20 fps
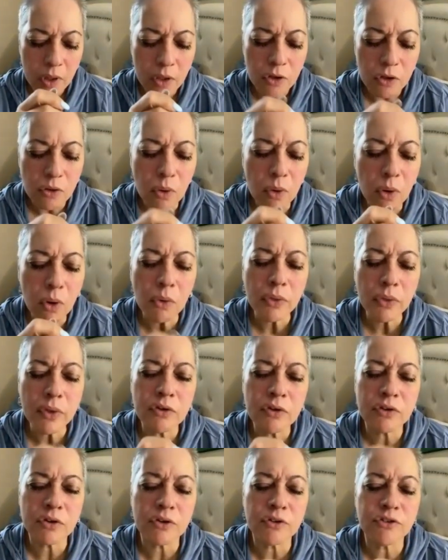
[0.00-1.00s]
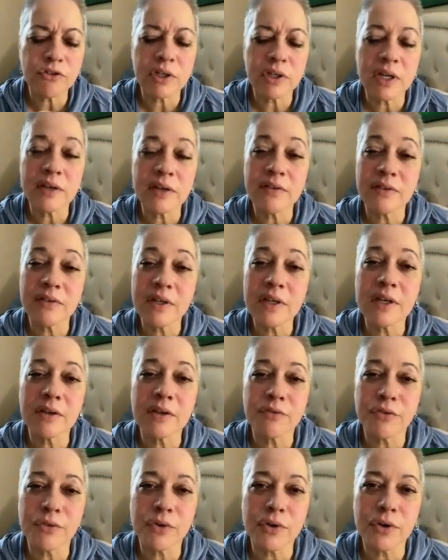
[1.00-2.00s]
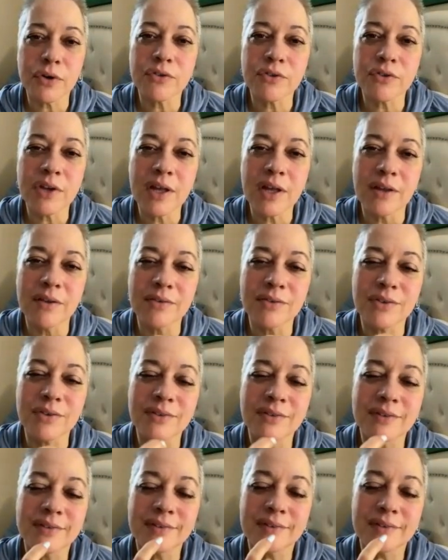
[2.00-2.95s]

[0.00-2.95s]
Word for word: you are only searching and seeking for yourselves.